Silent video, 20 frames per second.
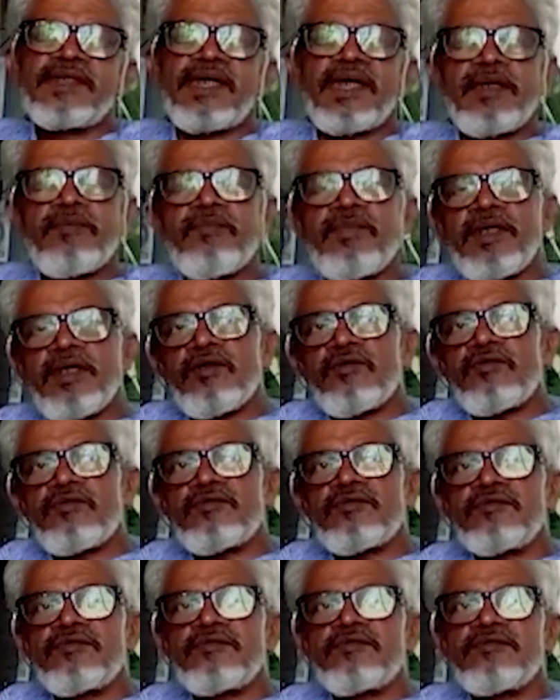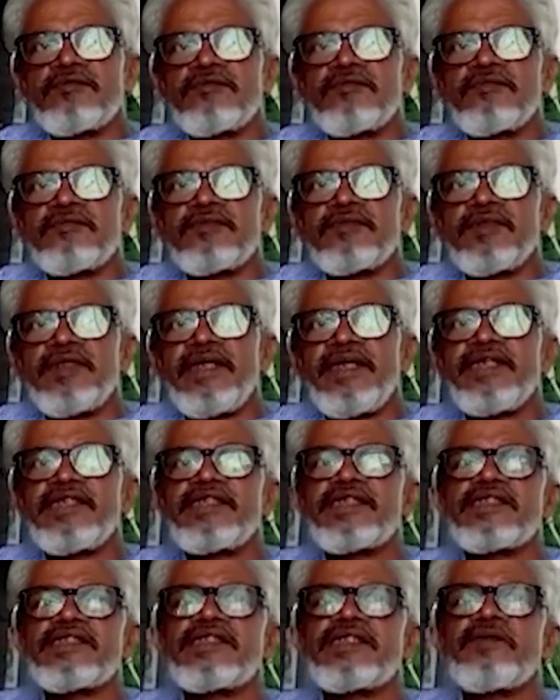Come now,
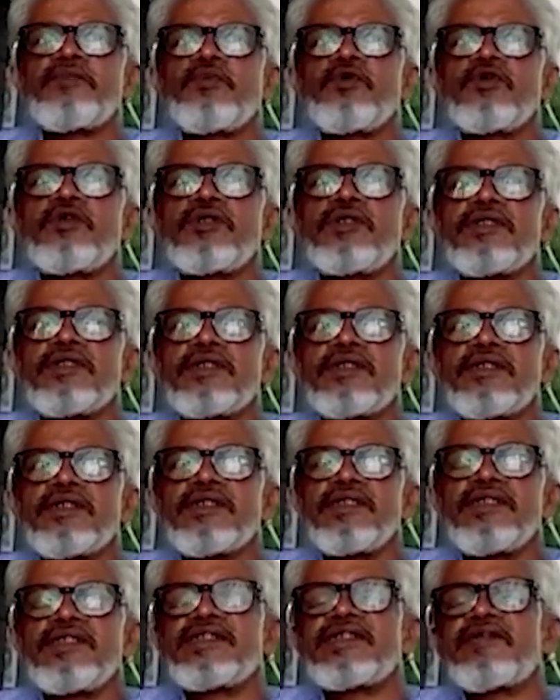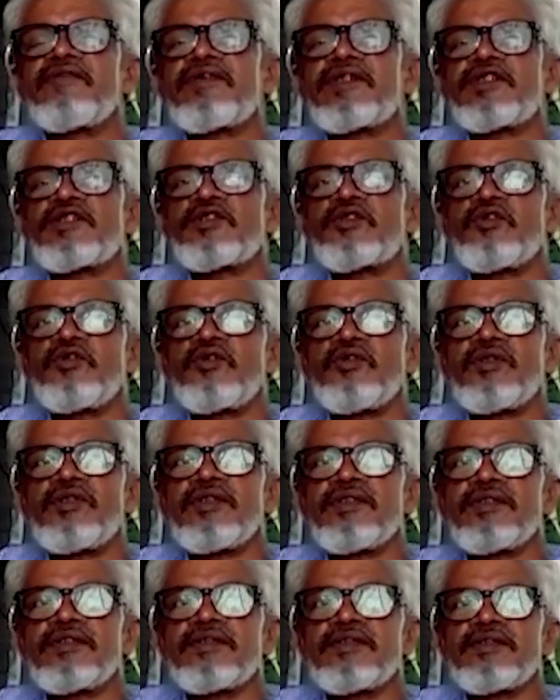nature's abode is our school.
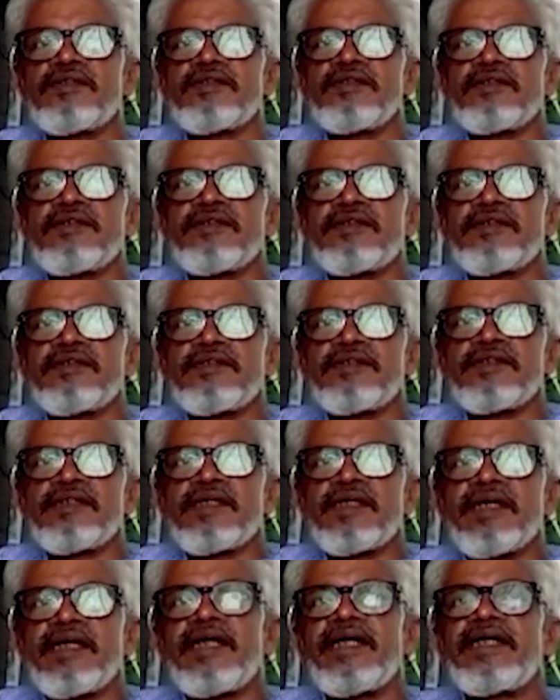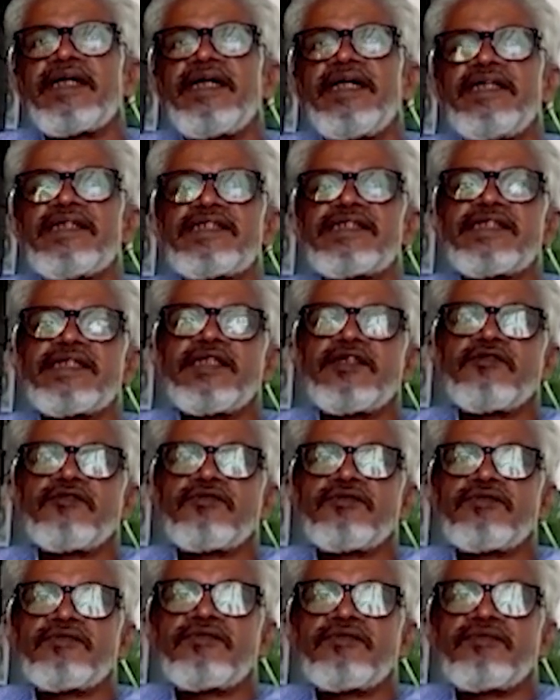At least now,
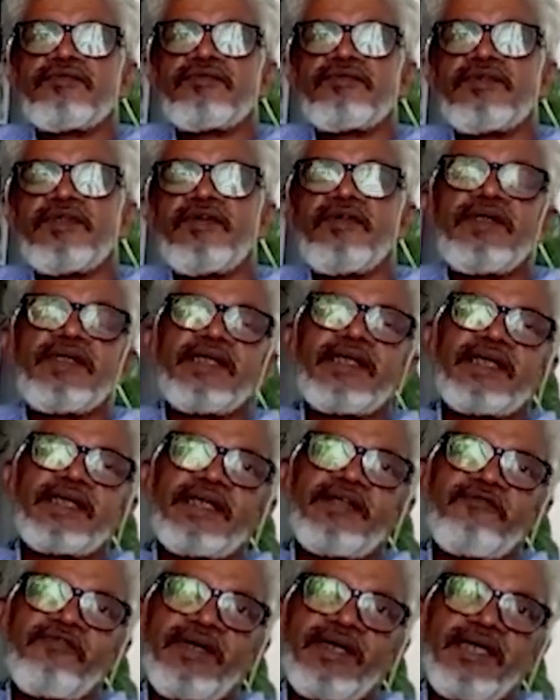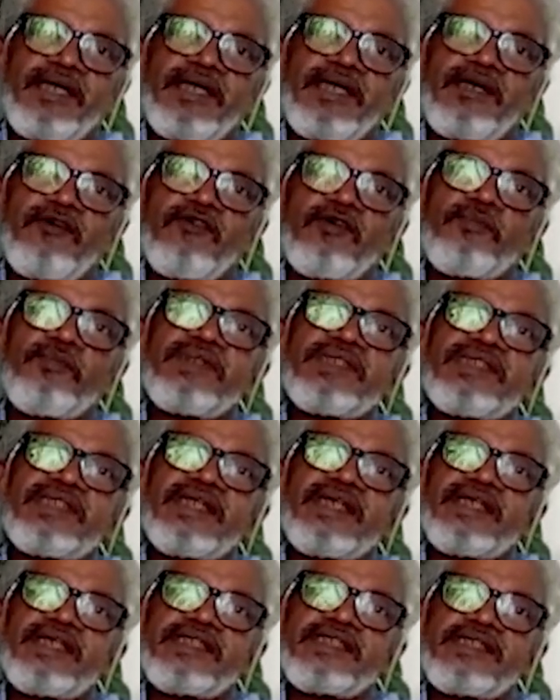we will rectify our
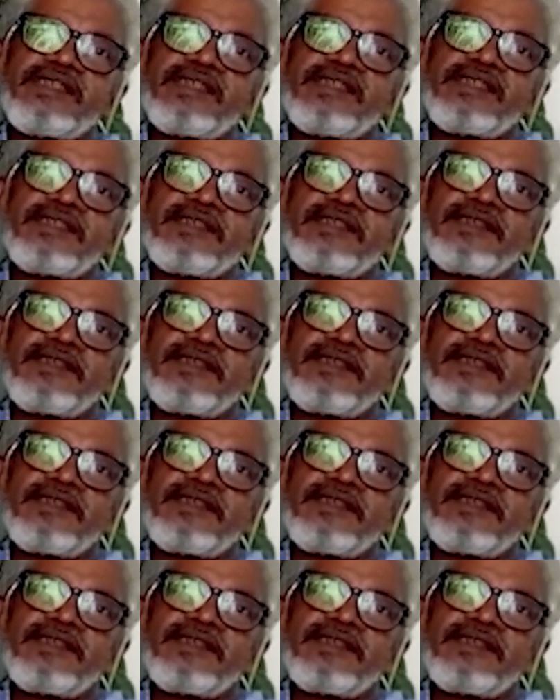mistakes.